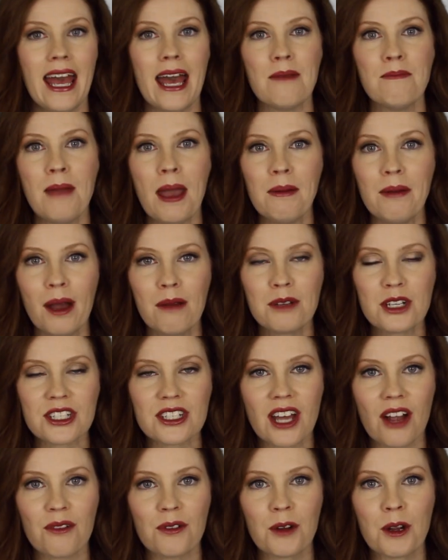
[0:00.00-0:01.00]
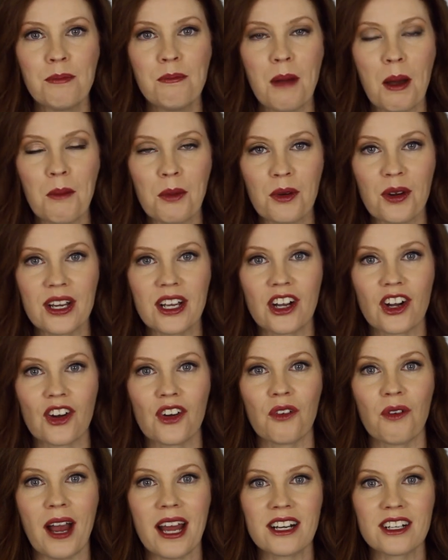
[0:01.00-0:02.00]
And maybe I'm just not remembering
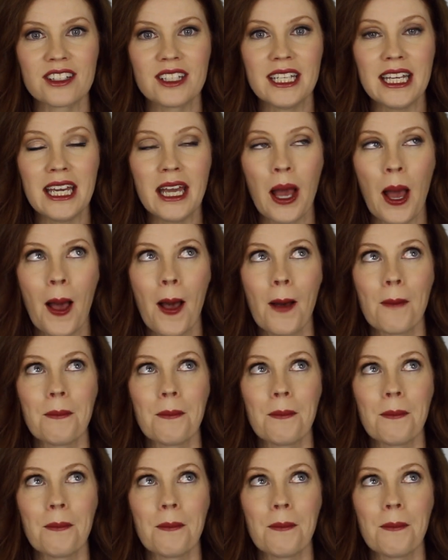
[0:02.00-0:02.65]
correctly,